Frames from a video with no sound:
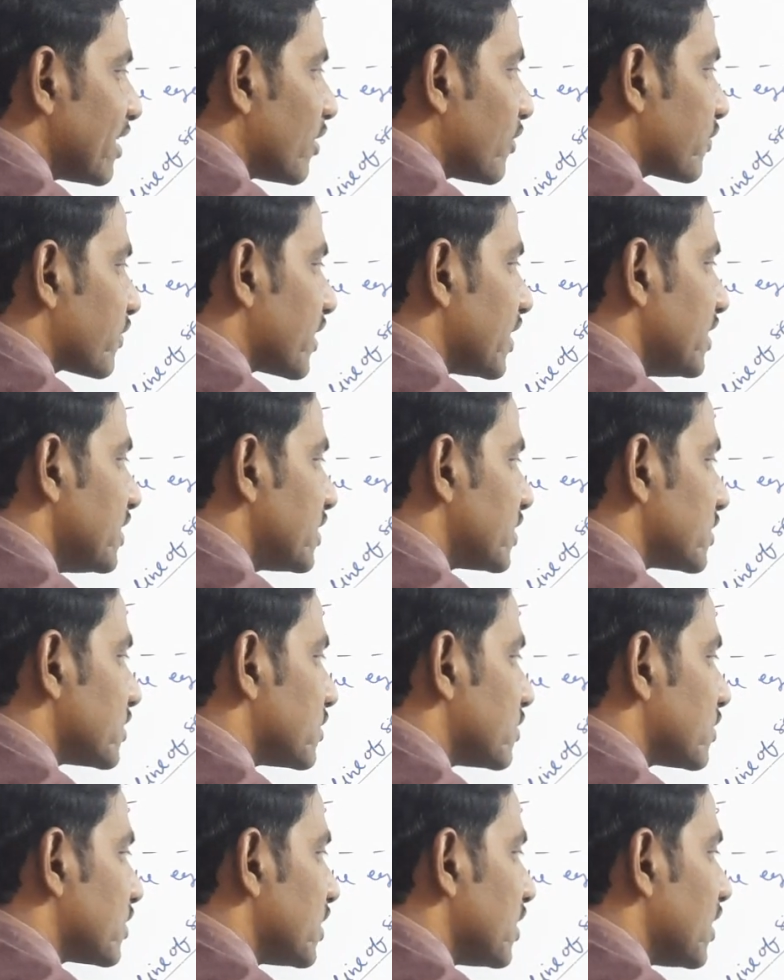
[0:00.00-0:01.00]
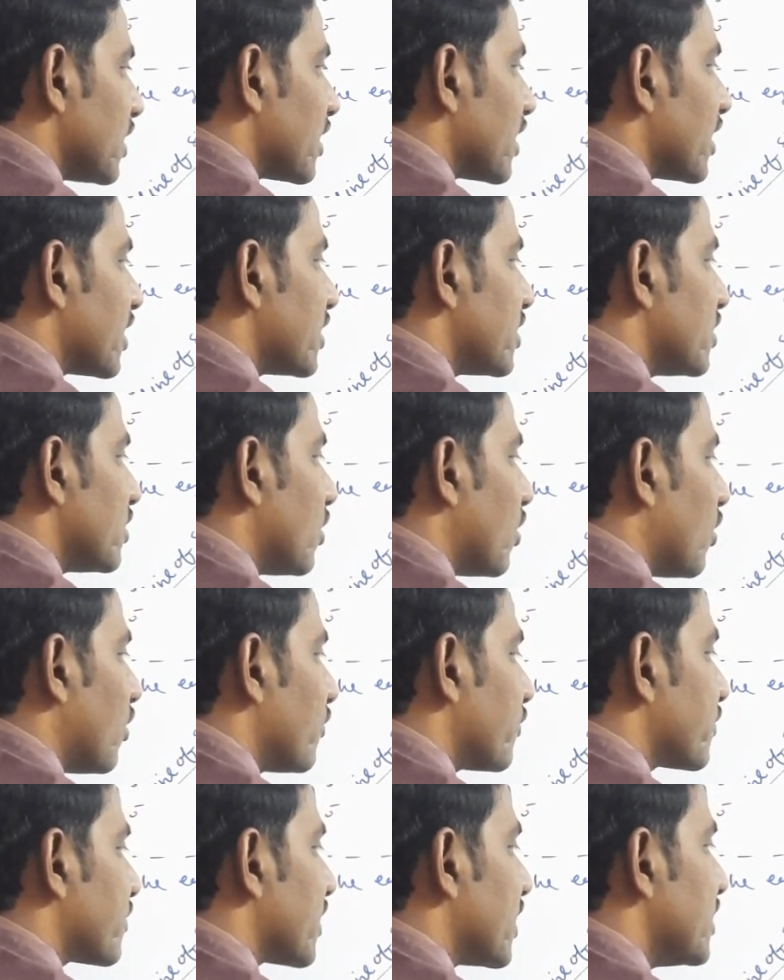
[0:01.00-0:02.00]
of sight. Okay, line
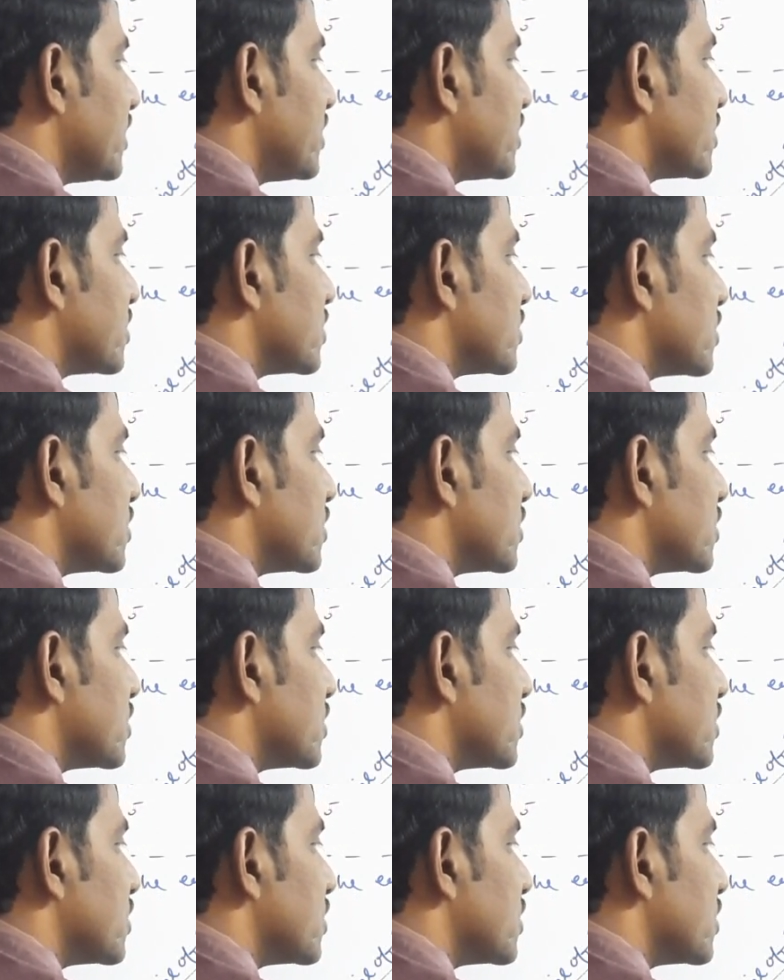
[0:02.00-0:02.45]
of sight.